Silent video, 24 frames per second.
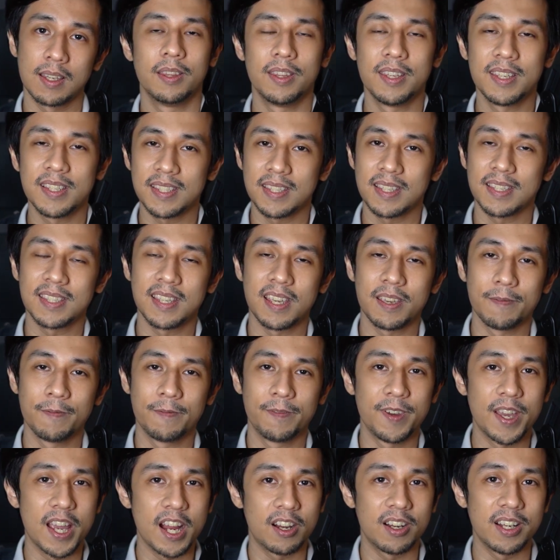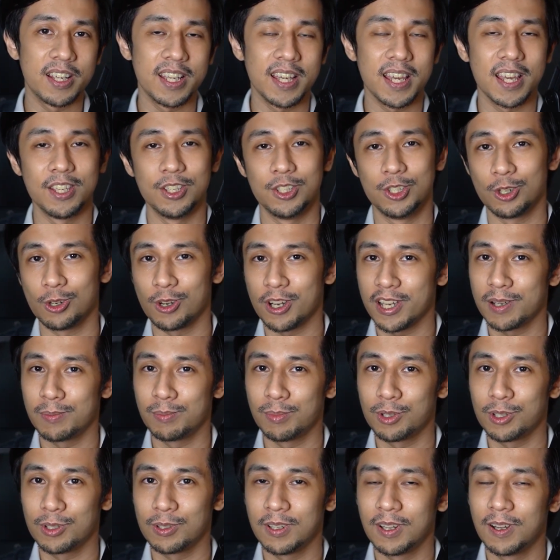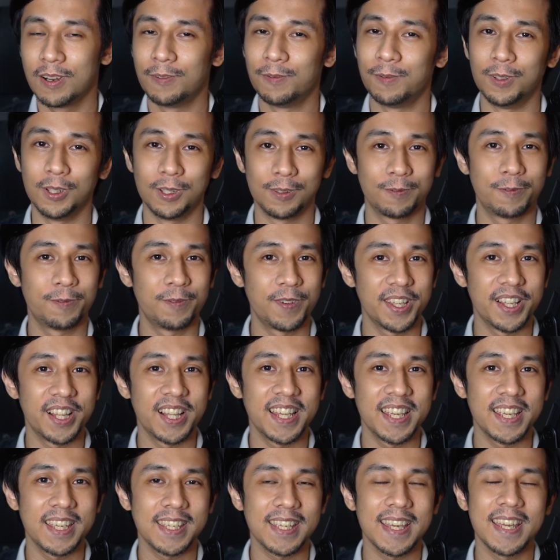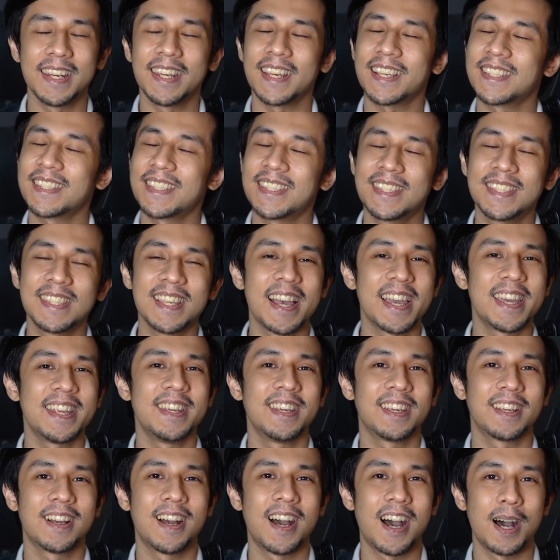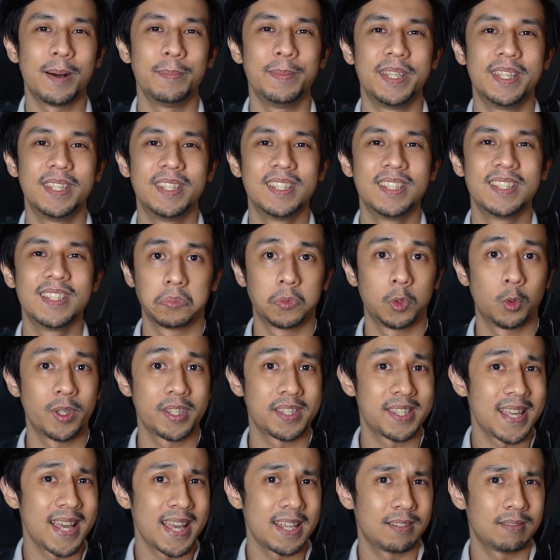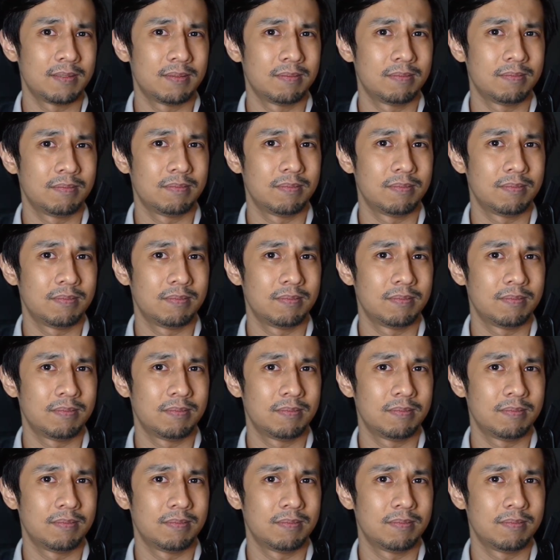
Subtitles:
this is a very enjoyable, fulfilling, and exciting hobby. What's that?